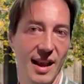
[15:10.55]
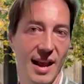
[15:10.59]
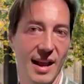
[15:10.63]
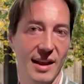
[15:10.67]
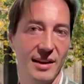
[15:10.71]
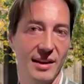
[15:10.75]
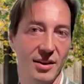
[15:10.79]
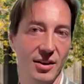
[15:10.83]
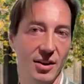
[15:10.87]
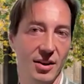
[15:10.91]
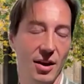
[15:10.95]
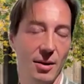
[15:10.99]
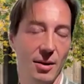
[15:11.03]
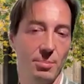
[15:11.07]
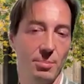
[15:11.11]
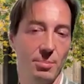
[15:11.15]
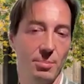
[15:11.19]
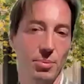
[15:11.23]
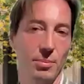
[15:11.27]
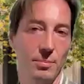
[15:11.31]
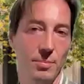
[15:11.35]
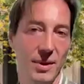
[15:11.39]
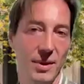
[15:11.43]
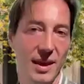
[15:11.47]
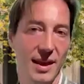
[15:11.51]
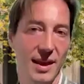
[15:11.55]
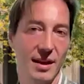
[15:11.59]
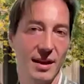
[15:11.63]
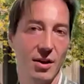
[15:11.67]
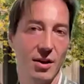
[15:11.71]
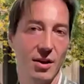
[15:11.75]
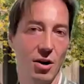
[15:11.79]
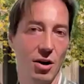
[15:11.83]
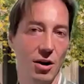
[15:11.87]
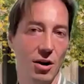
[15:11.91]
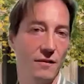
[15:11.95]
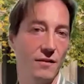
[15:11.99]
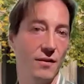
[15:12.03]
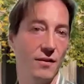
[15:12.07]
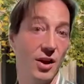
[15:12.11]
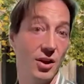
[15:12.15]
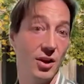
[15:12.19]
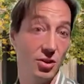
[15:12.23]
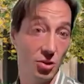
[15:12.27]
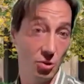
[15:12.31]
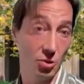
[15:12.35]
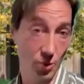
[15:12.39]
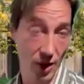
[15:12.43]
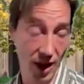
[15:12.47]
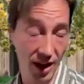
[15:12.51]
ended up being of a
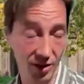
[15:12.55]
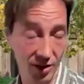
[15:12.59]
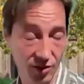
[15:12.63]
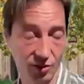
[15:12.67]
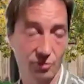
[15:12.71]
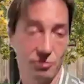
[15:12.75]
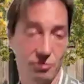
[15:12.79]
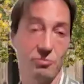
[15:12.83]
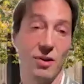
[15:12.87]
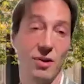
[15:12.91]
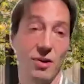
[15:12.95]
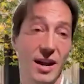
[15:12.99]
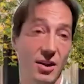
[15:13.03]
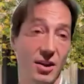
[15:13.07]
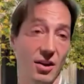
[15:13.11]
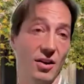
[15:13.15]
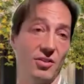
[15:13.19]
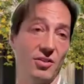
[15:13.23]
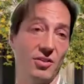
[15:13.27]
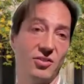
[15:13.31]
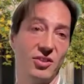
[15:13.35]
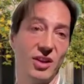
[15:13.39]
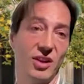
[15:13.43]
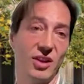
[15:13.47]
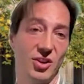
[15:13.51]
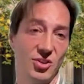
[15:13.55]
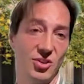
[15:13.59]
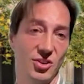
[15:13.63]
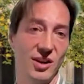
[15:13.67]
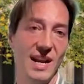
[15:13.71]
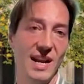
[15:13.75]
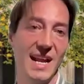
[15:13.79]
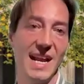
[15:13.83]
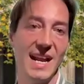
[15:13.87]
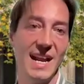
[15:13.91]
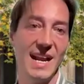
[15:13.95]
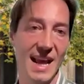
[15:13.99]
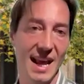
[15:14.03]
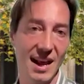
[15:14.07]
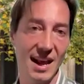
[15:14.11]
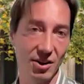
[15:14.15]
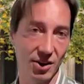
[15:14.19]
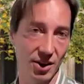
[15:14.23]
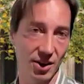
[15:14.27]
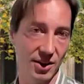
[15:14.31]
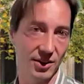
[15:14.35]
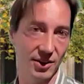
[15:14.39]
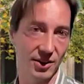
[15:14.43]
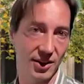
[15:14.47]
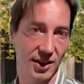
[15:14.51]
US radar station in
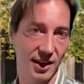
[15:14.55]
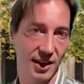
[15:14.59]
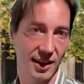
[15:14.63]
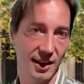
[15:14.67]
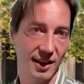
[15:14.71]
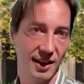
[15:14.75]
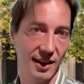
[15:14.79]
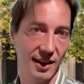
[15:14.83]
England.